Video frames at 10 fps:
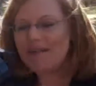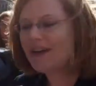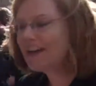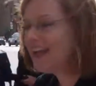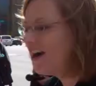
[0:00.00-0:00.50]
on
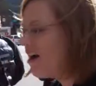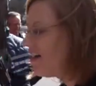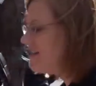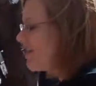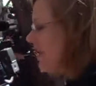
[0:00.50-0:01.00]
Medicare
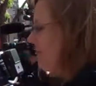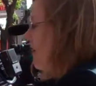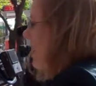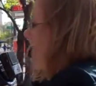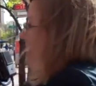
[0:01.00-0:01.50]
also have
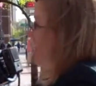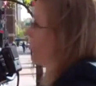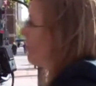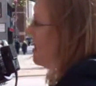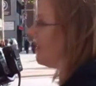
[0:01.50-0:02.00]
better access
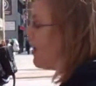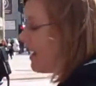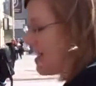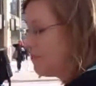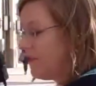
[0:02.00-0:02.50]
to primary
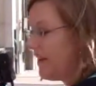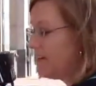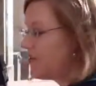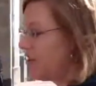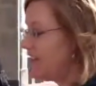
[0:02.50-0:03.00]
and
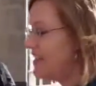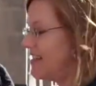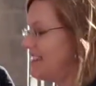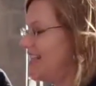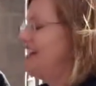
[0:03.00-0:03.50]
preventive
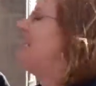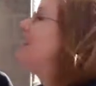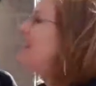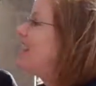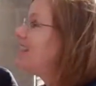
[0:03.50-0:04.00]
services.
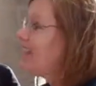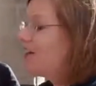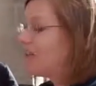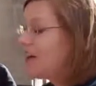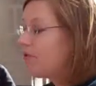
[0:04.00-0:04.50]
Thanks to
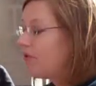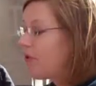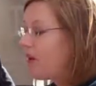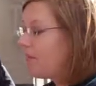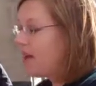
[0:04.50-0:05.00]
healthcare
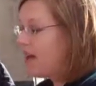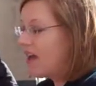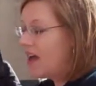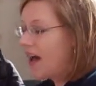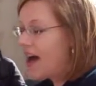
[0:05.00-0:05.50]
reform,
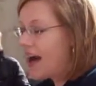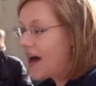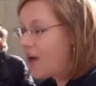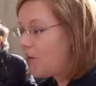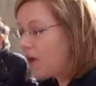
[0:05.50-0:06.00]

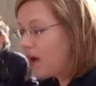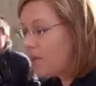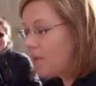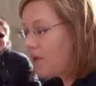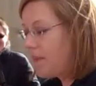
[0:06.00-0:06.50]
uh,
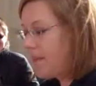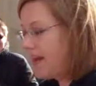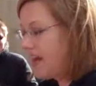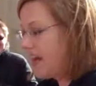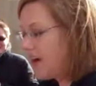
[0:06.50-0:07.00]

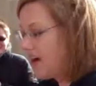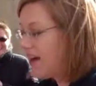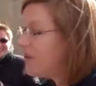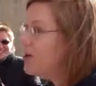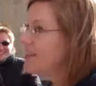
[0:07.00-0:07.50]
Medicare
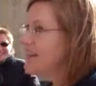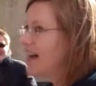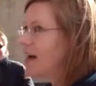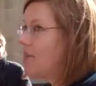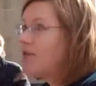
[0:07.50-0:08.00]
covers
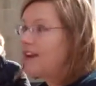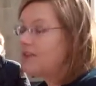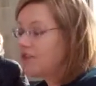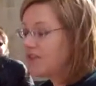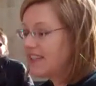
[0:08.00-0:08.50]
uh,
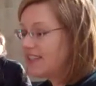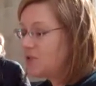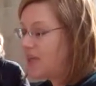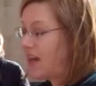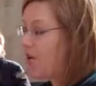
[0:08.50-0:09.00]
preventive services
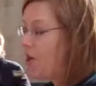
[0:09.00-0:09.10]
without